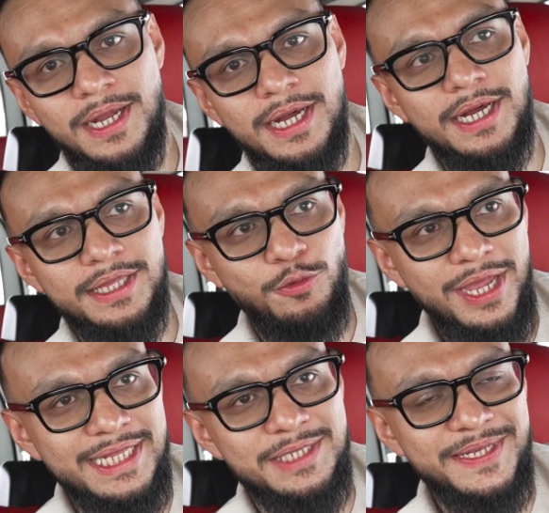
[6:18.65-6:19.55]
The
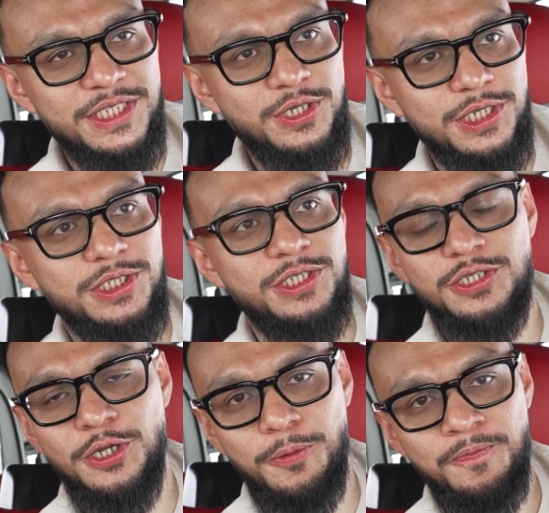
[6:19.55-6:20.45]
way it's being structured,
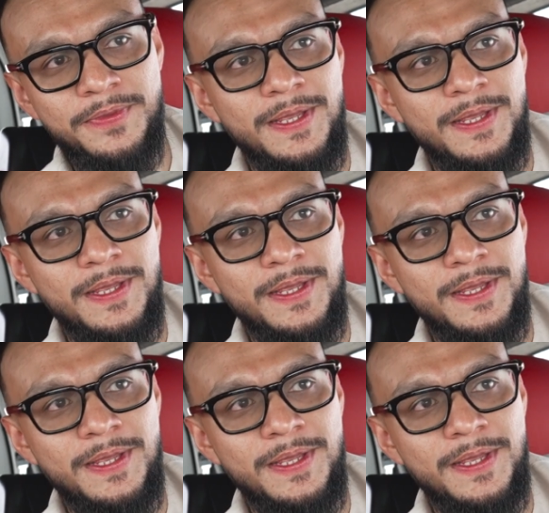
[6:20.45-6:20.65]
no.